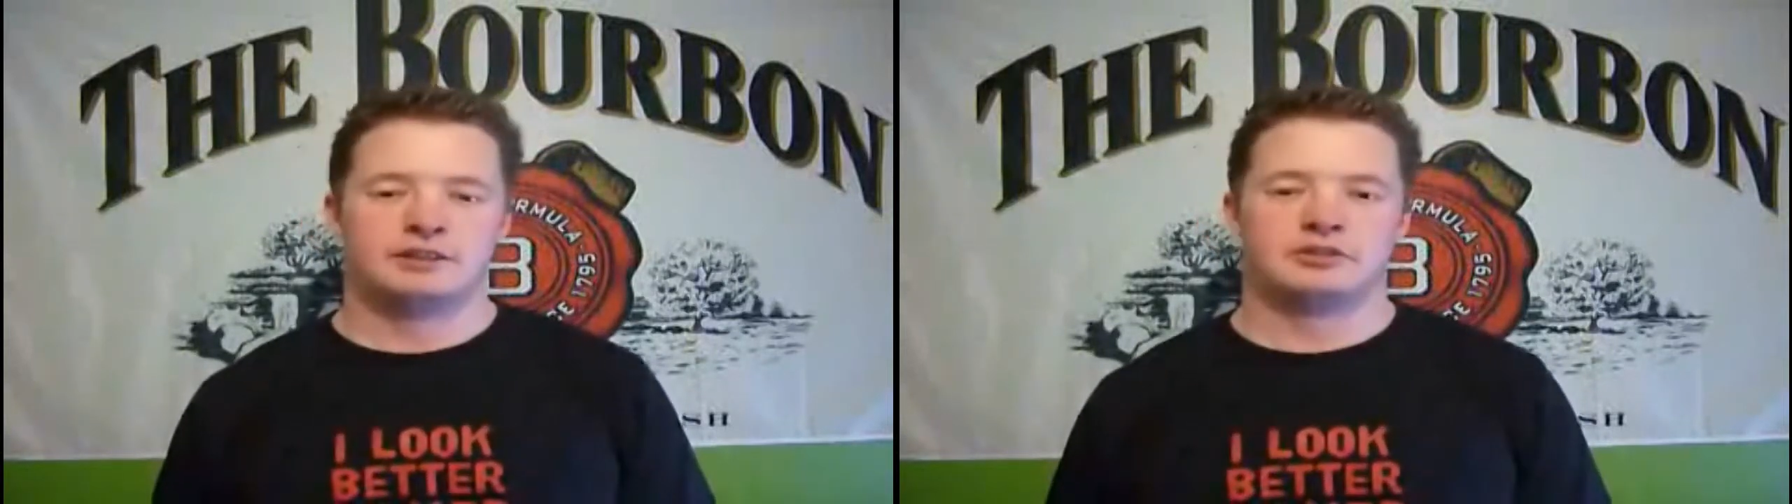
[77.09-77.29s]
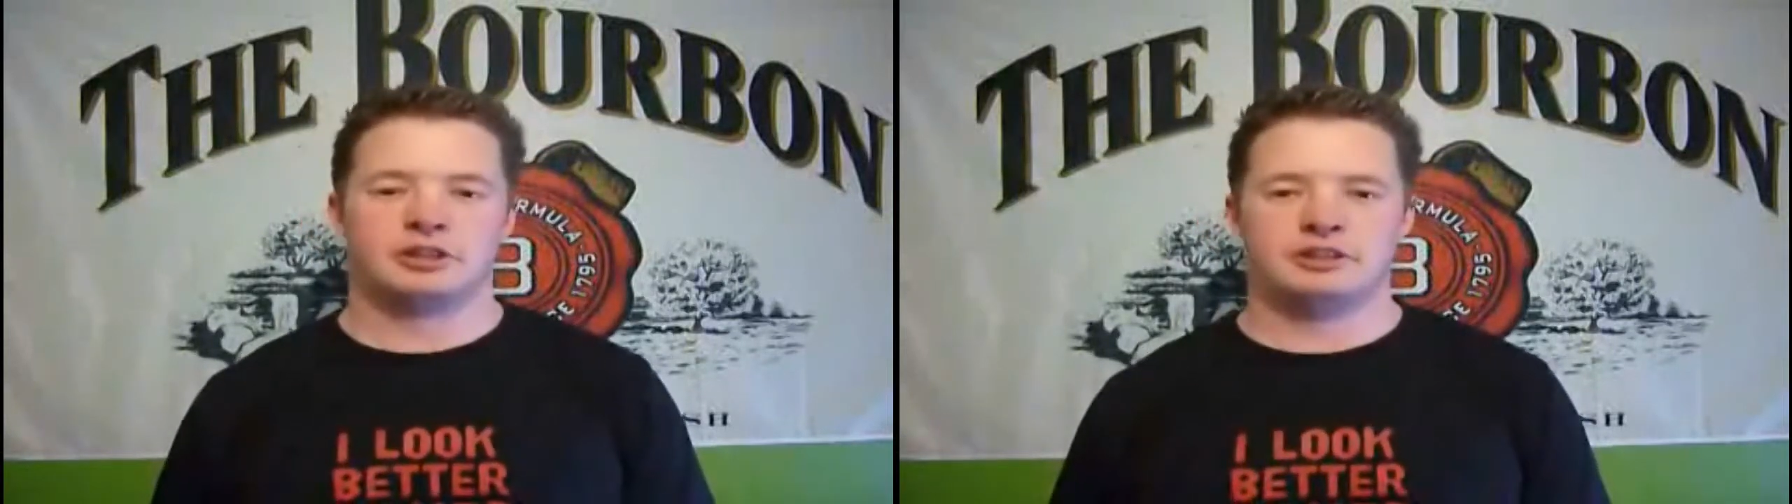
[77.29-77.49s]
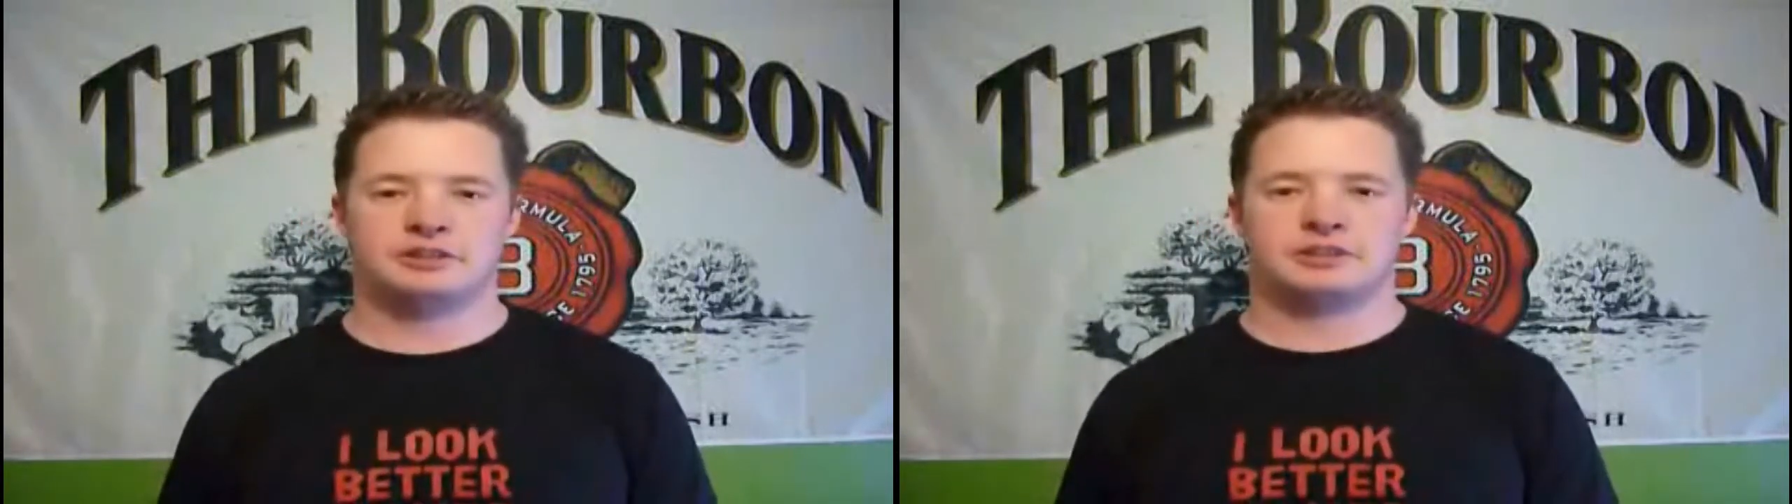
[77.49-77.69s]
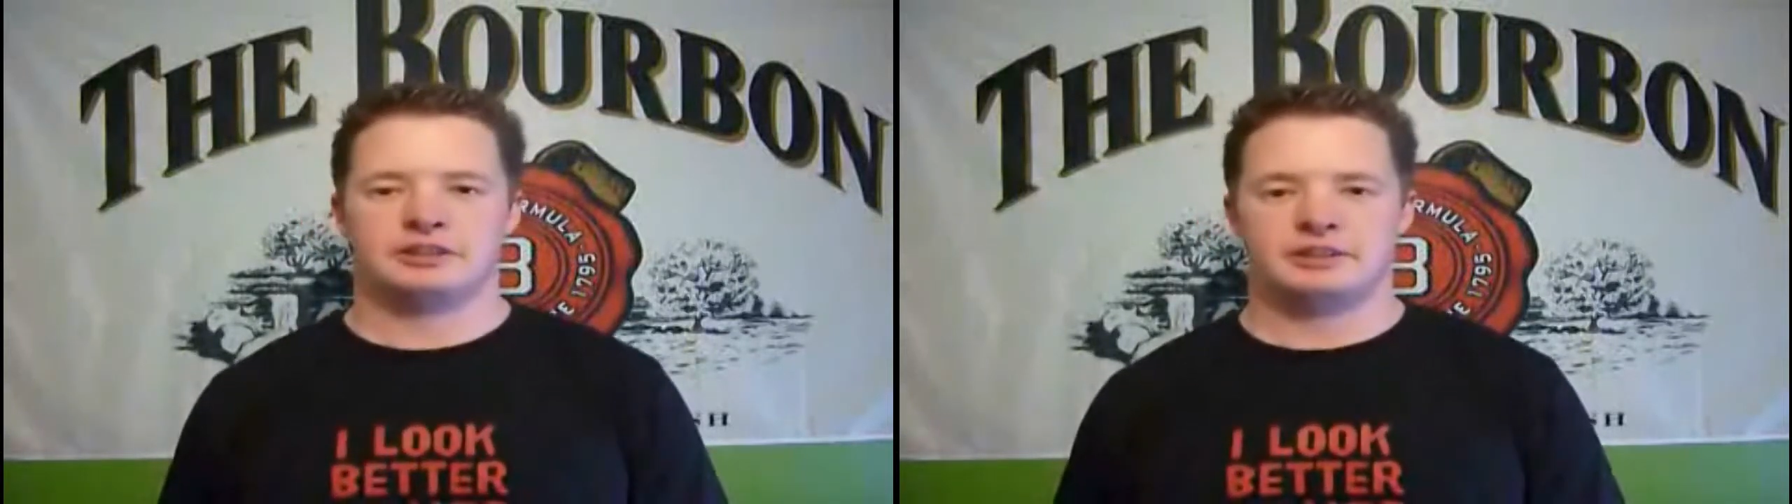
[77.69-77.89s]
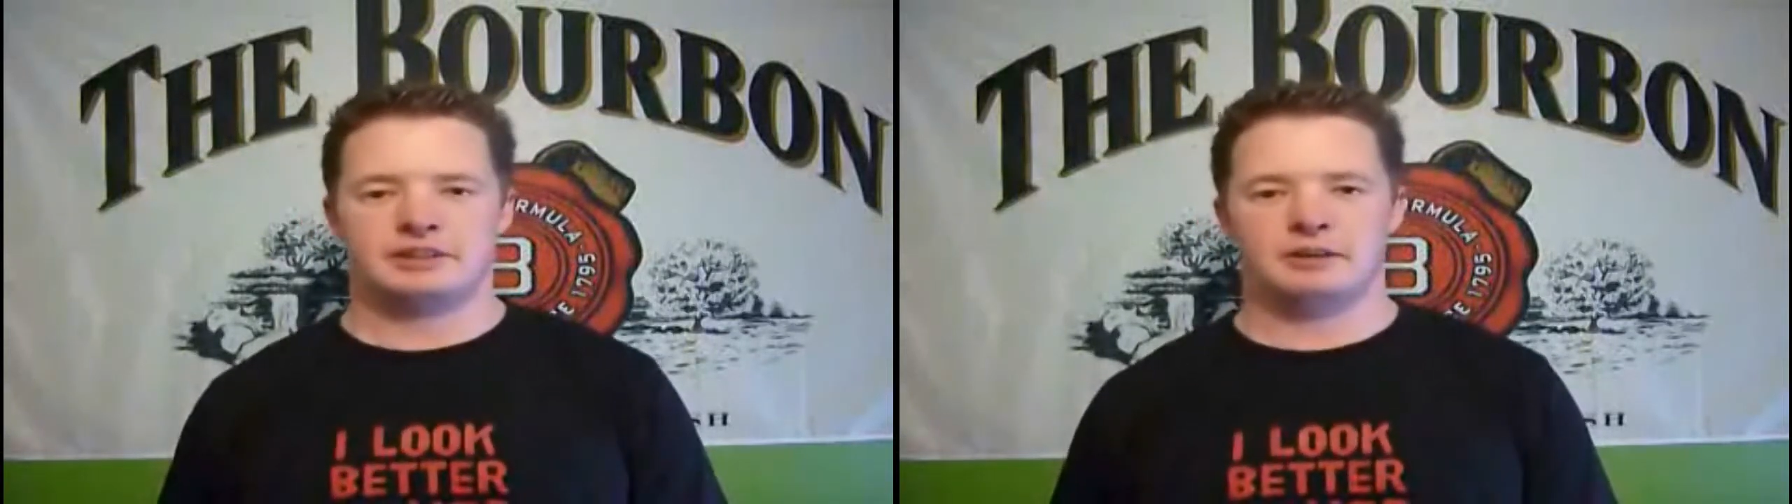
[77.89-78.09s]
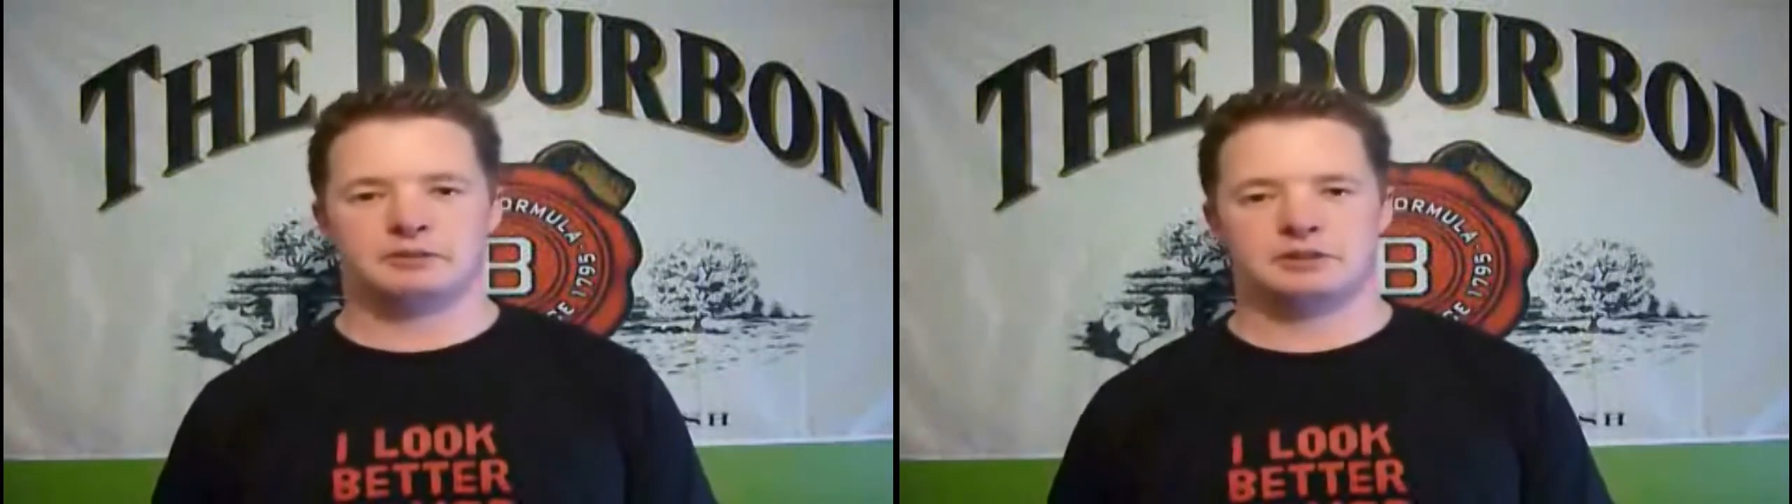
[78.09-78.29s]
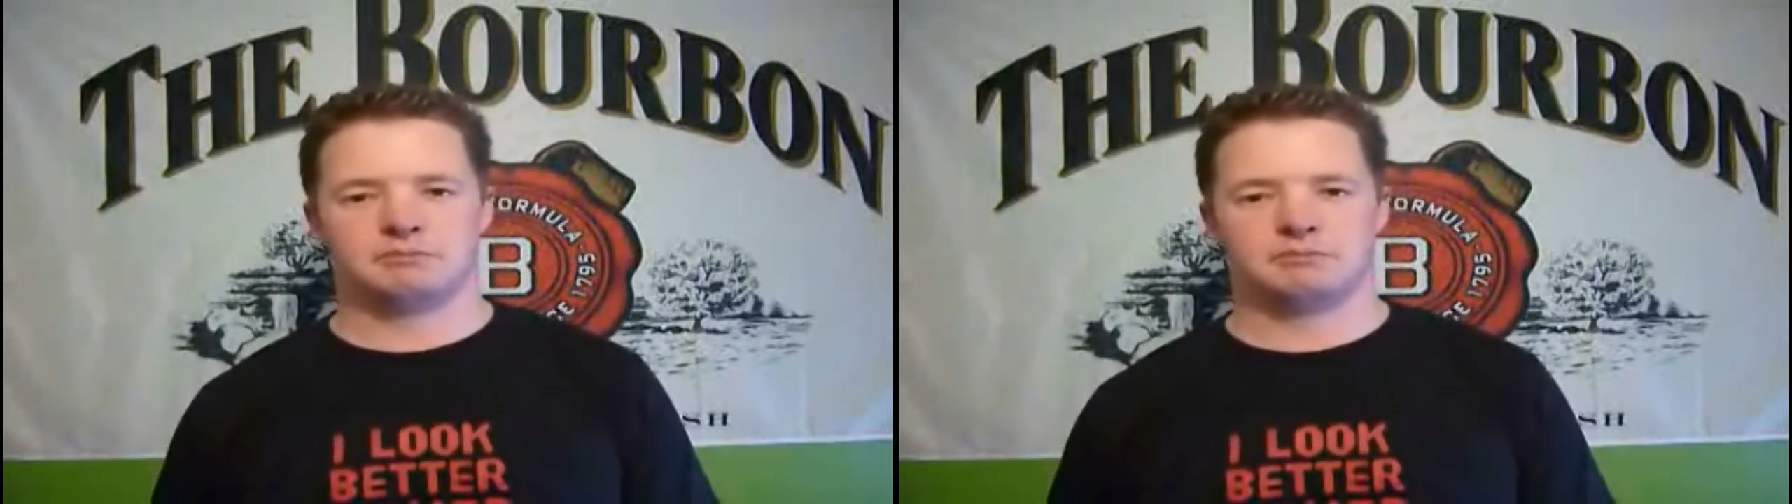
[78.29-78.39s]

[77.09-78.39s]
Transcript: geez, that was a